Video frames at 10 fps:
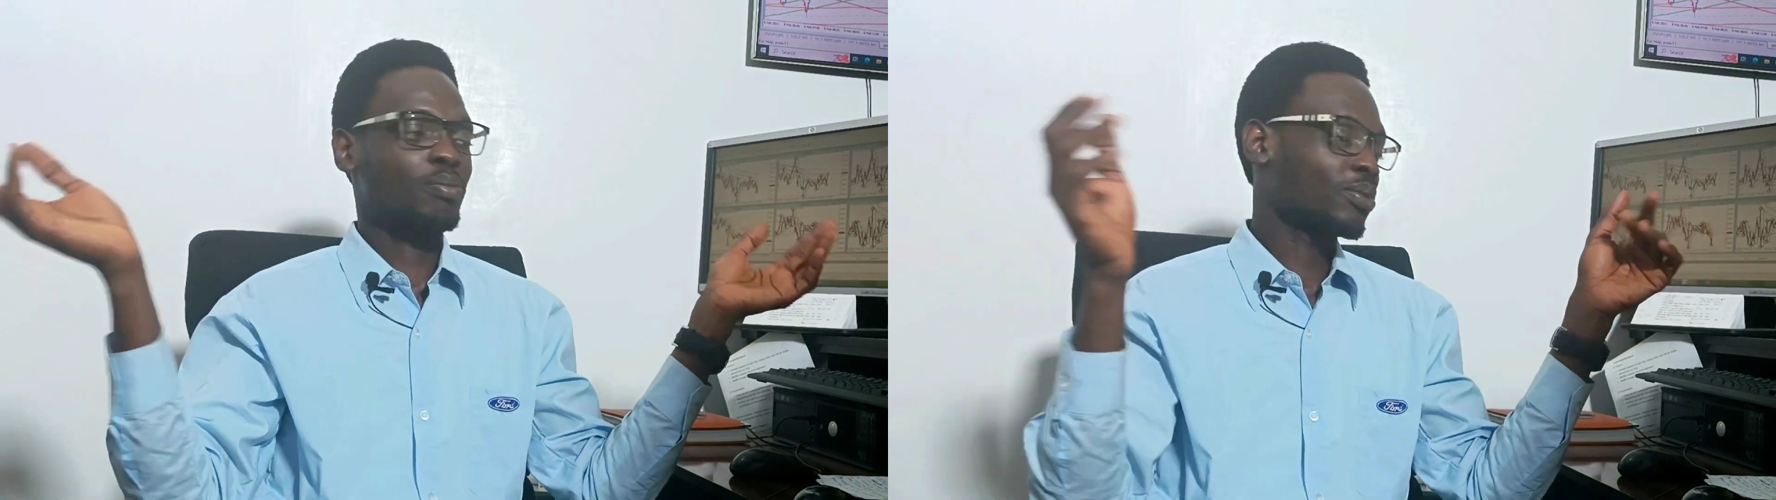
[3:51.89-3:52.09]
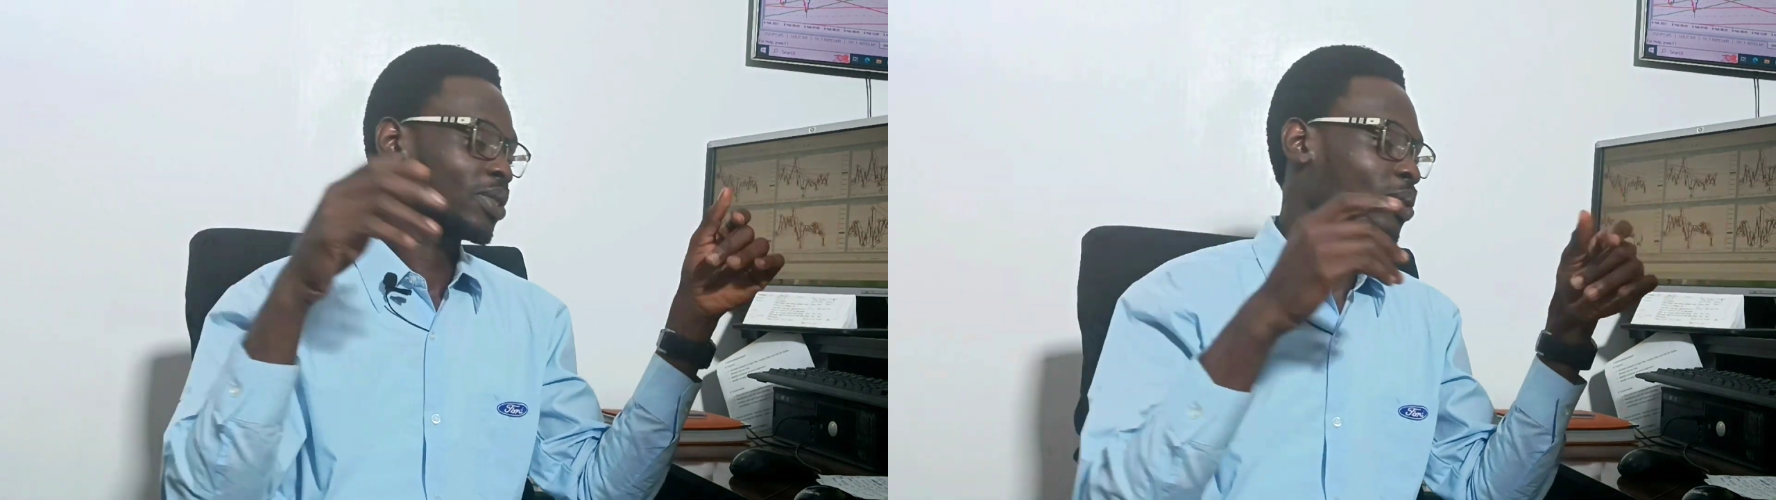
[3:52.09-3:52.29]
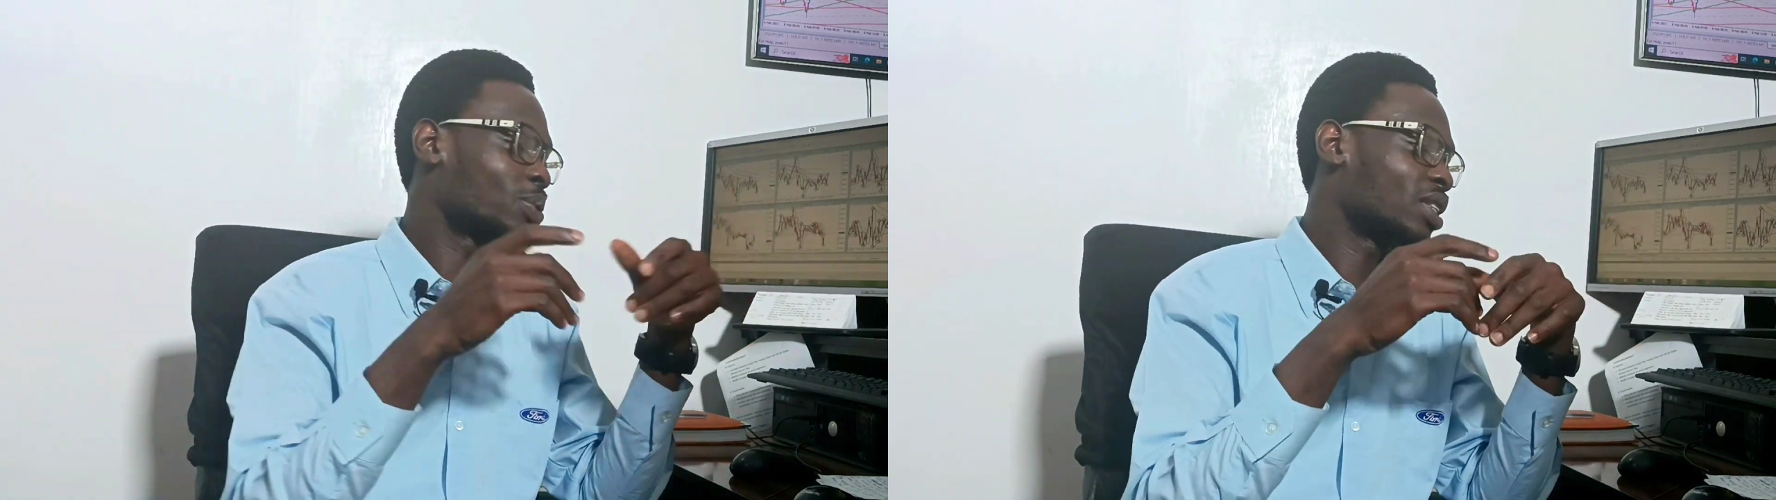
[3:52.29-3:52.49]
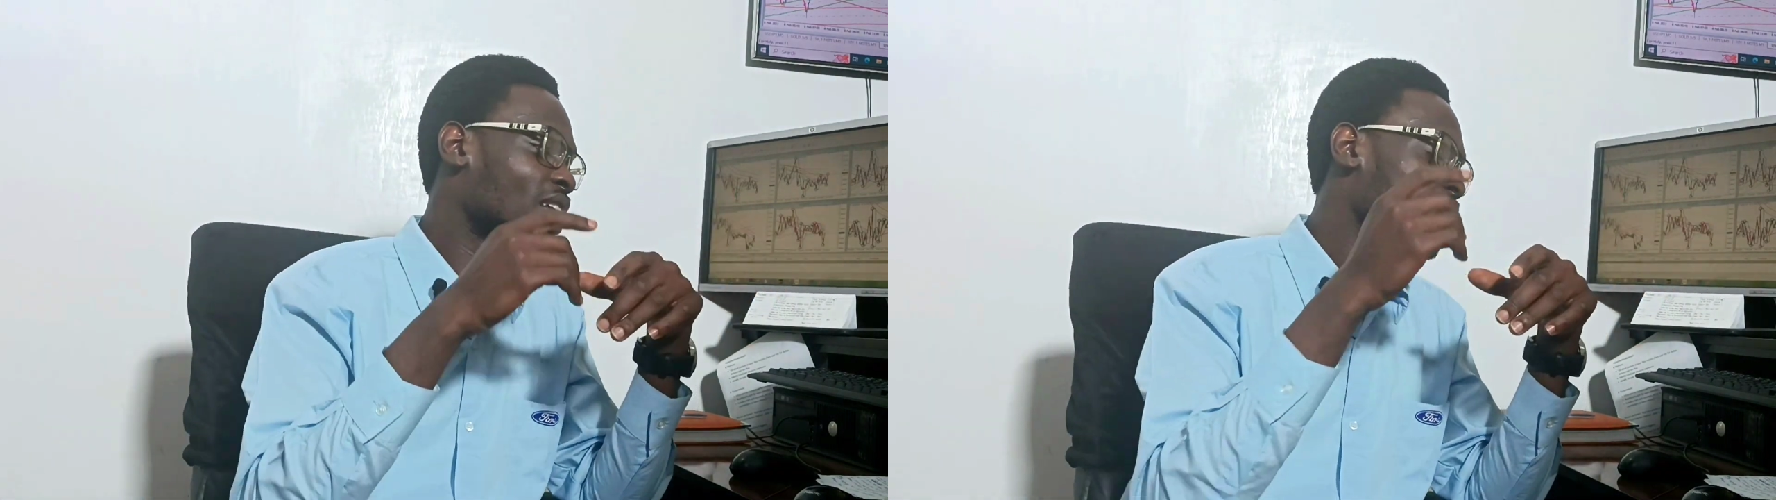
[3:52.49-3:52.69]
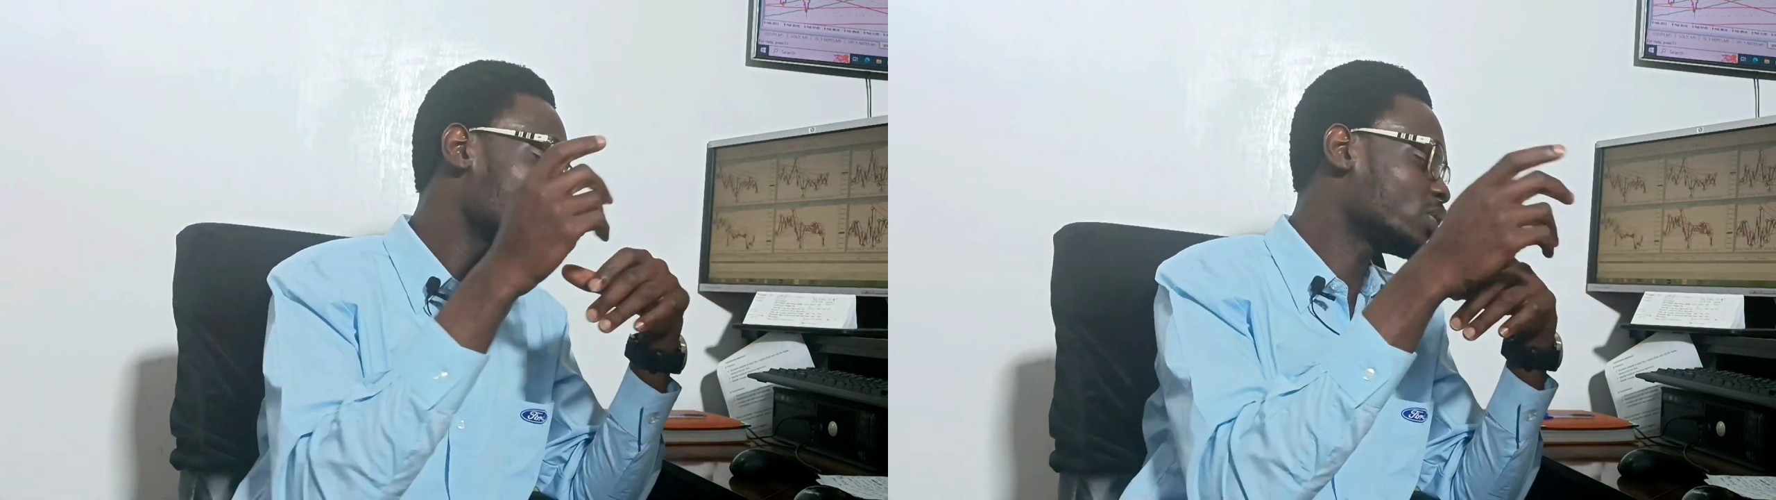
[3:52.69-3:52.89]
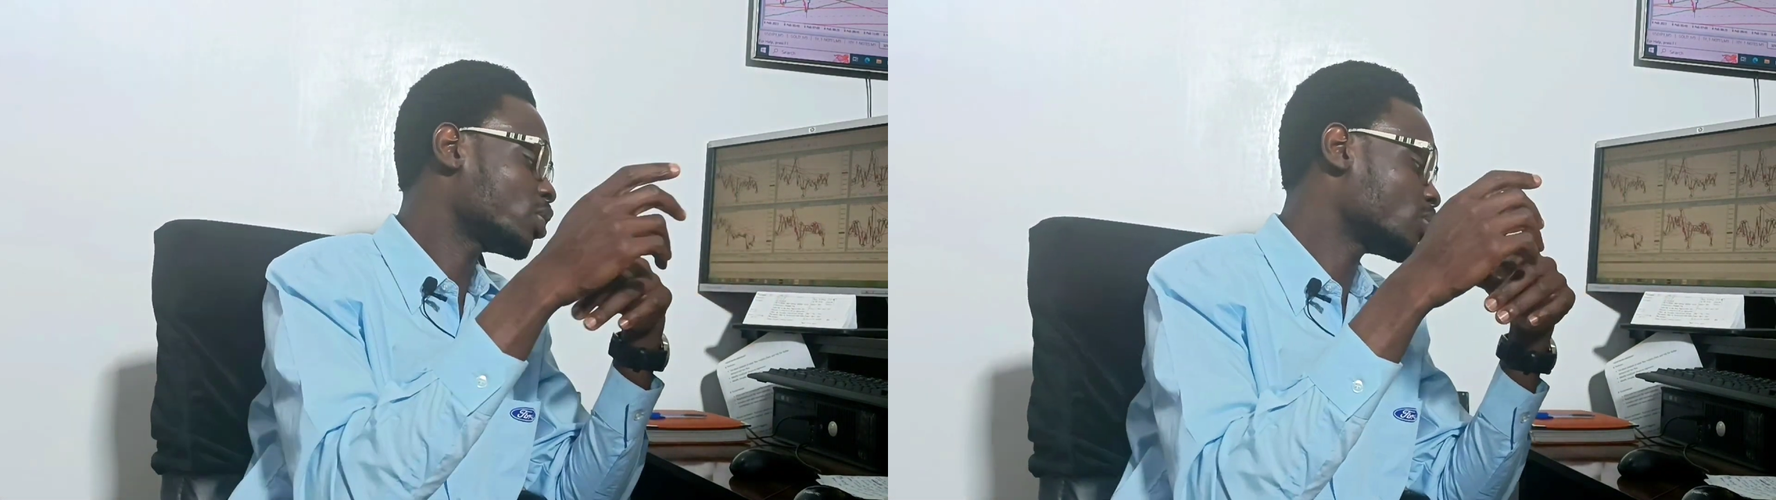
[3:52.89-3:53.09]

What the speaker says: So the next thing you should